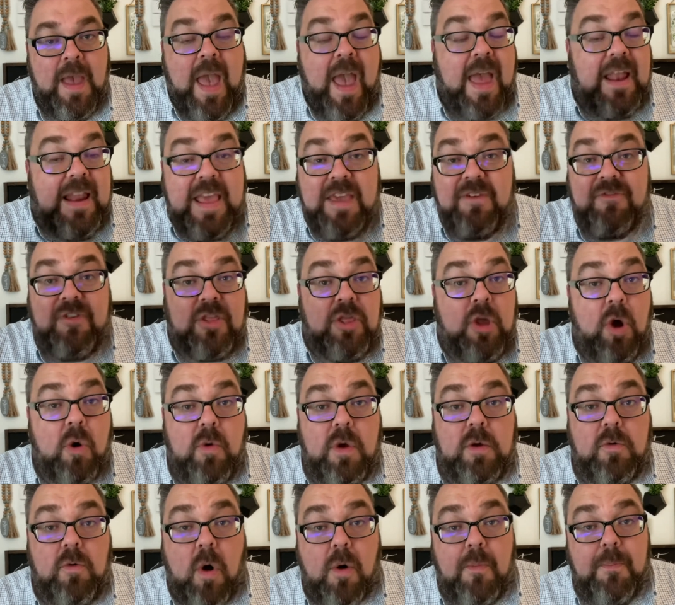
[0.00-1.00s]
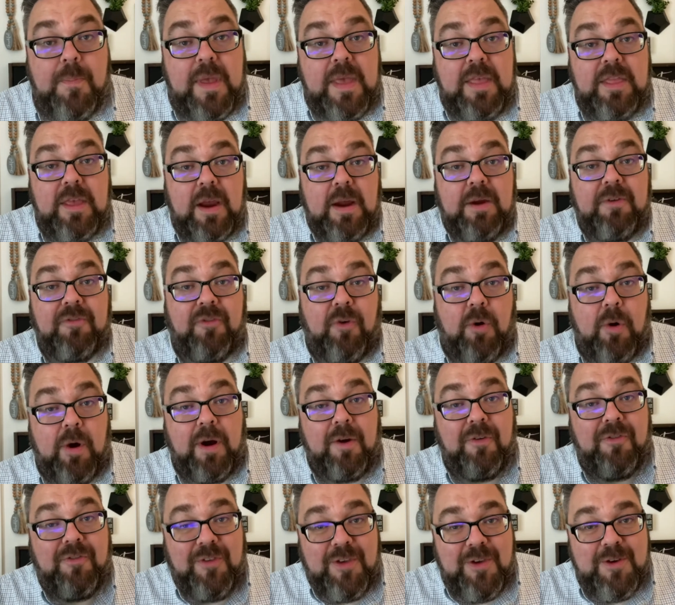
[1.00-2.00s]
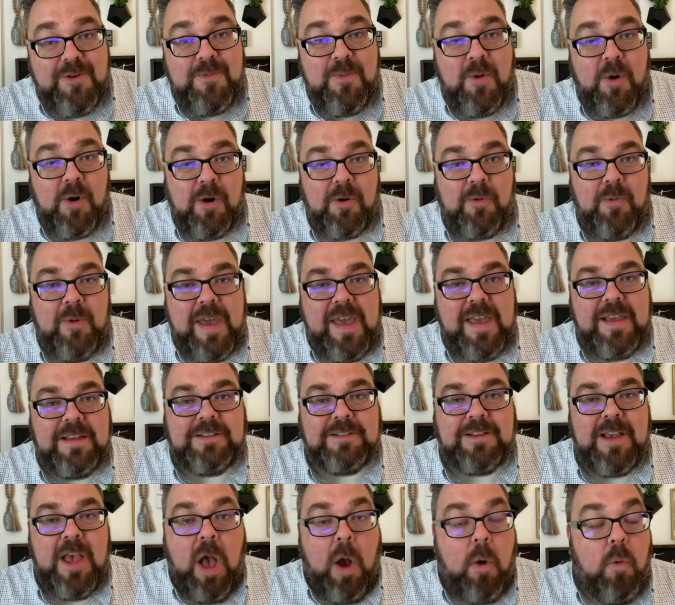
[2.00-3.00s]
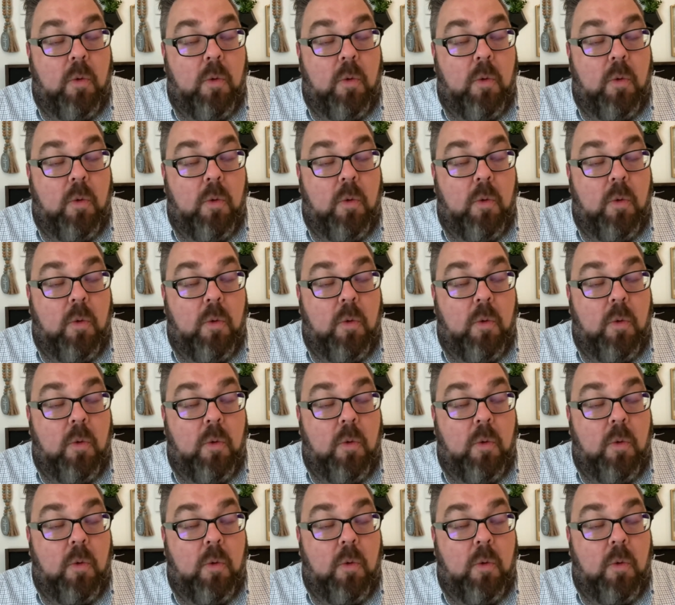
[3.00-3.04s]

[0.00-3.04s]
And even though we won't be there for a few more weeks,